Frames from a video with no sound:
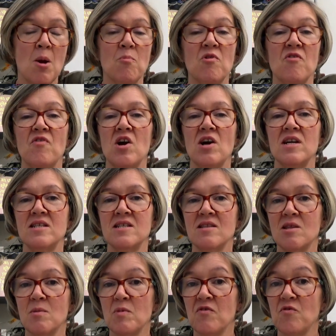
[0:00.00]
provided
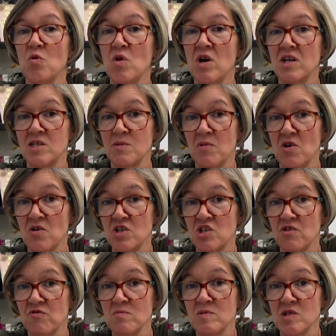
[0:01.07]
that before her departure
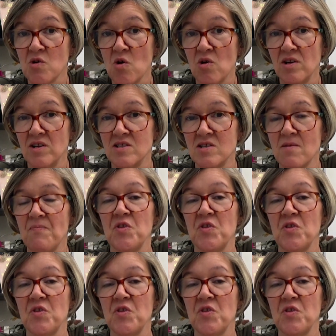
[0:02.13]
from Scotland,